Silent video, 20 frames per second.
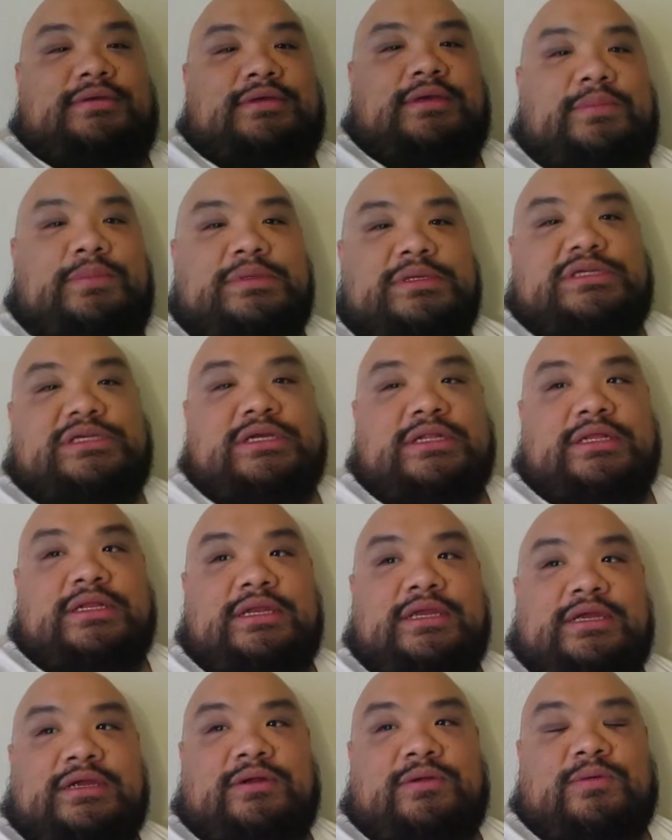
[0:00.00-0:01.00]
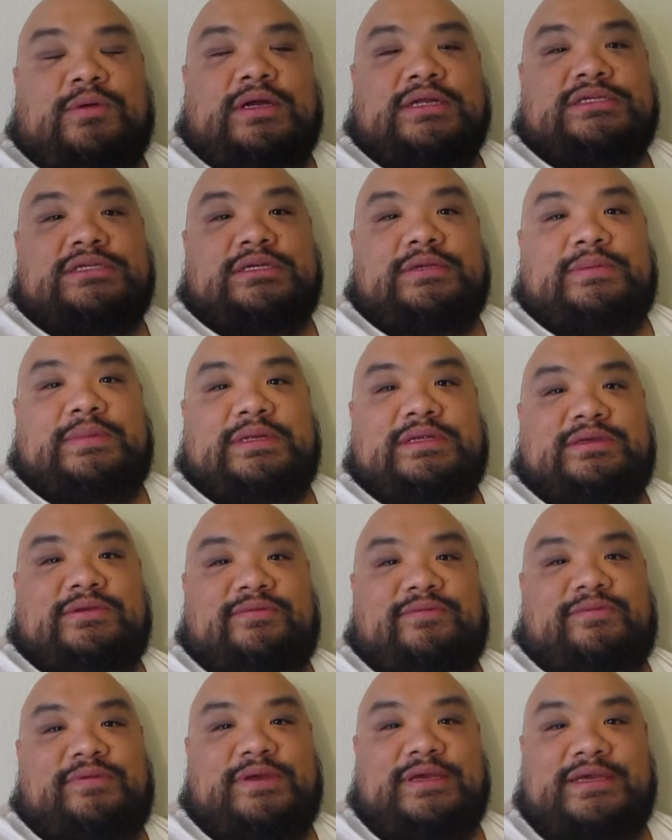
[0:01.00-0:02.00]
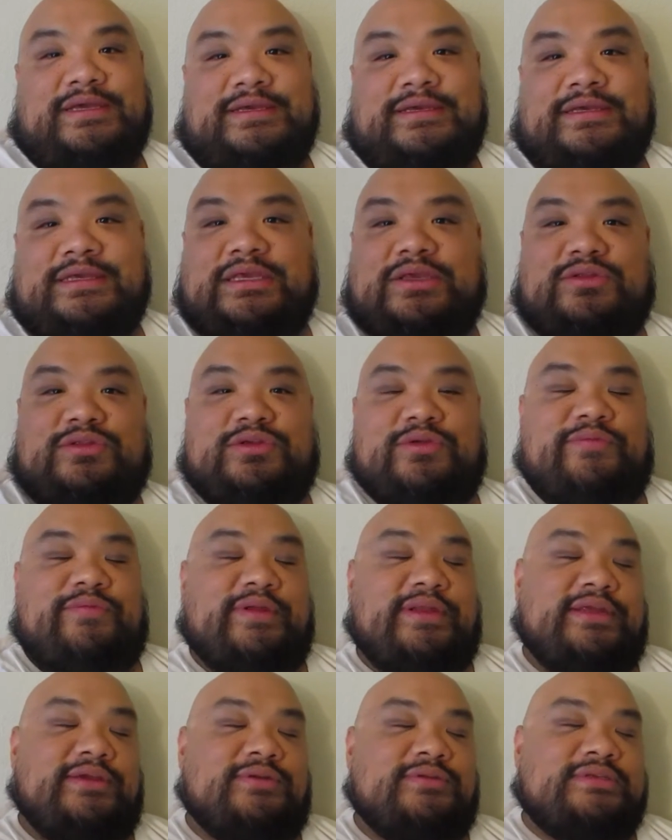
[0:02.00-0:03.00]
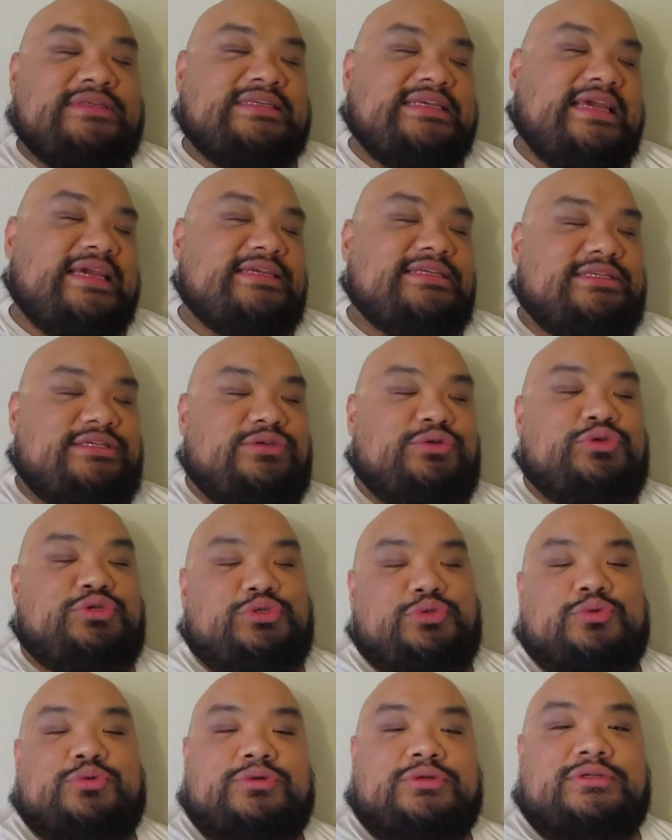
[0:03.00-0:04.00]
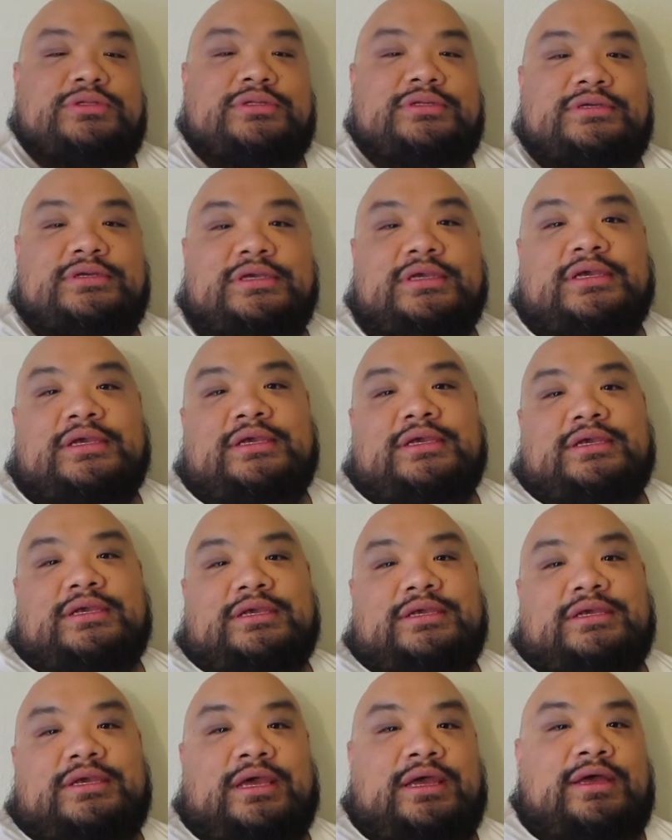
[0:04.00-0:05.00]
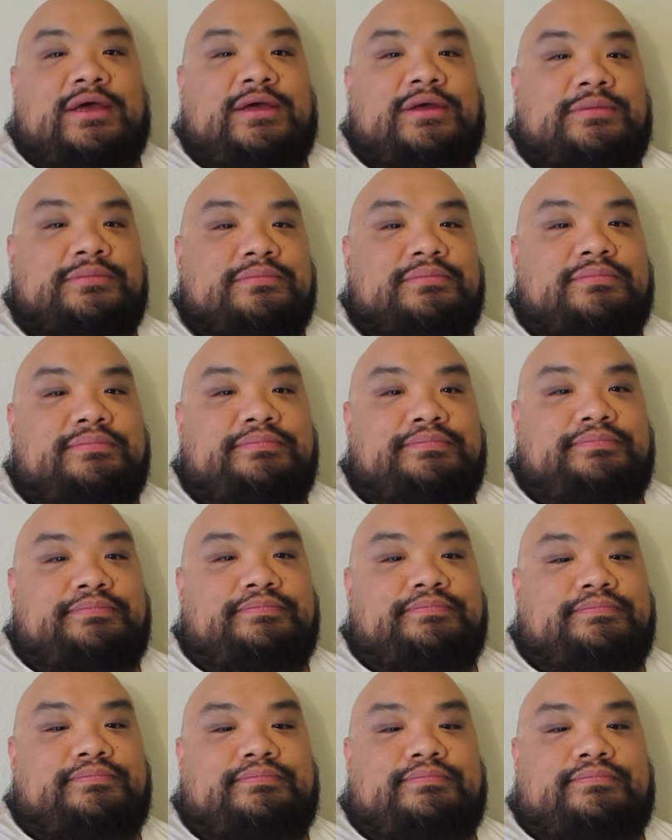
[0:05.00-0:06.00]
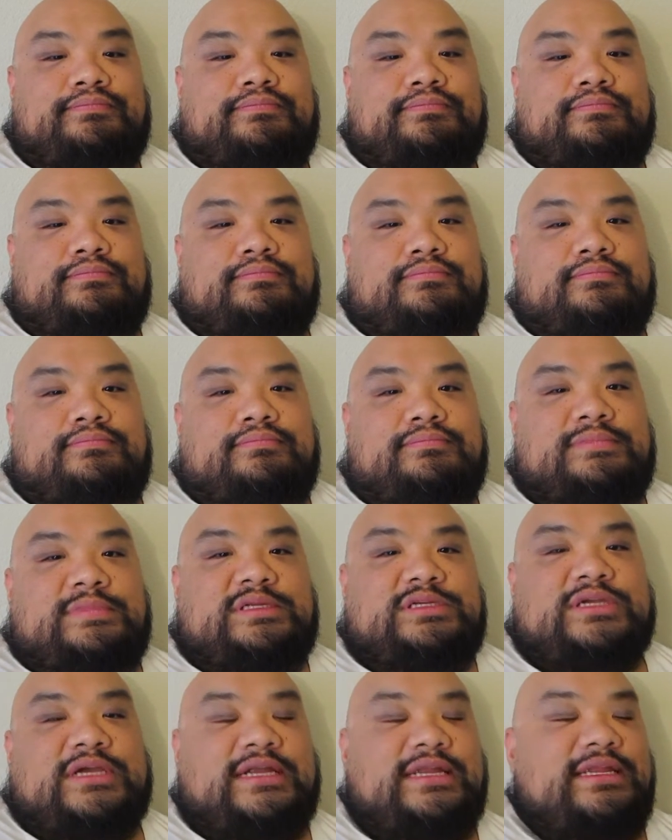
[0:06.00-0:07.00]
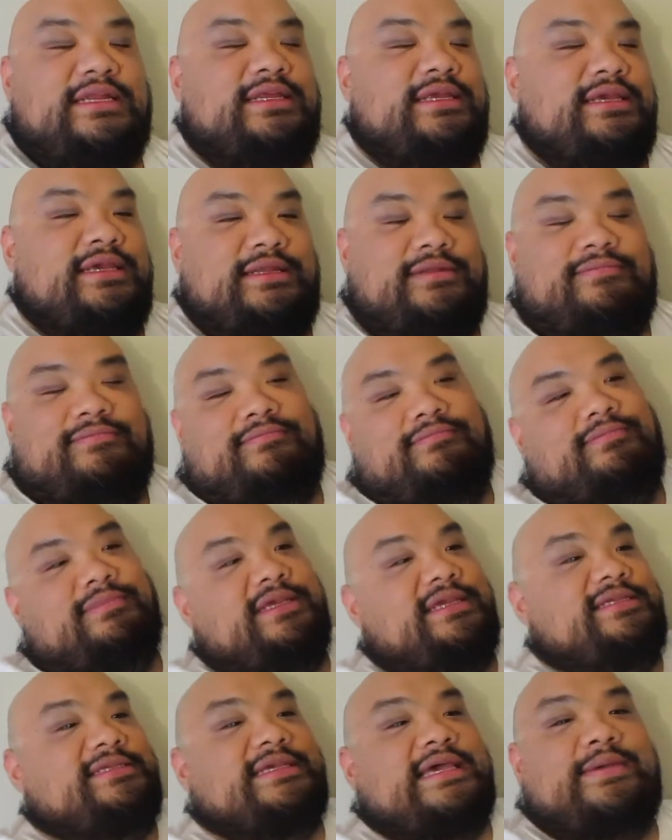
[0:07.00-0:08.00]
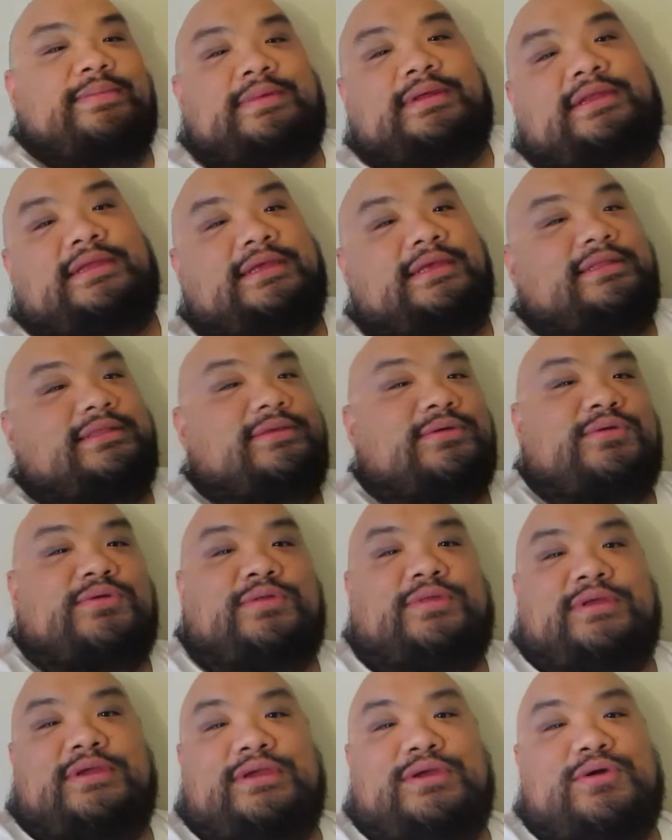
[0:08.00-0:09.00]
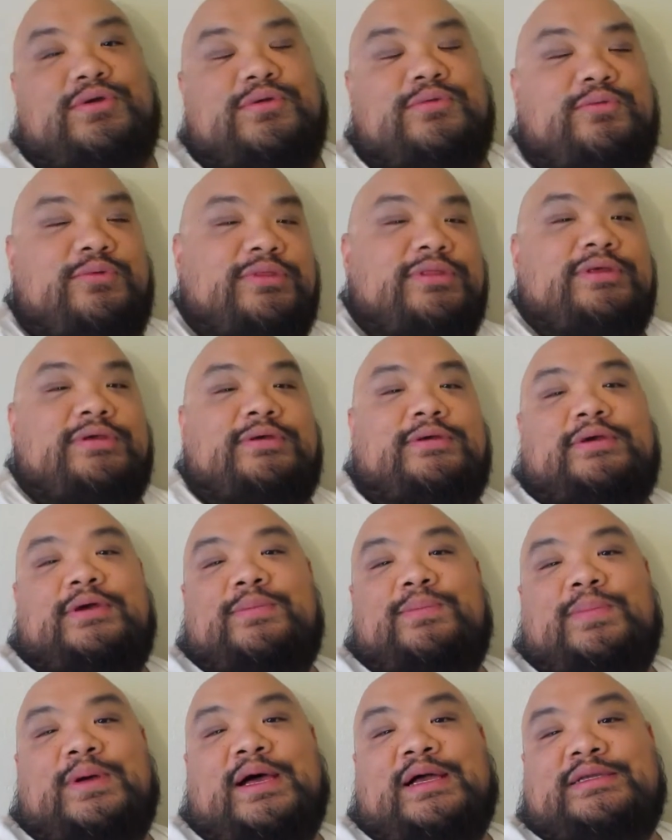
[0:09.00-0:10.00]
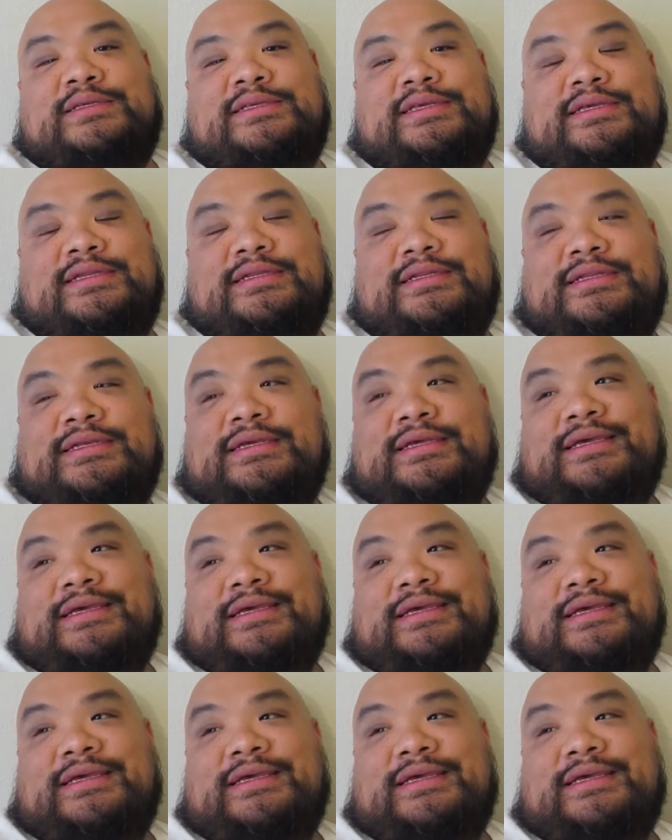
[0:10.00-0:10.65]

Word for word: I've been chilling here watching a bunch of YouTube videos as usual. Um, I try to get excitement and get the whole thing going with the unboxing.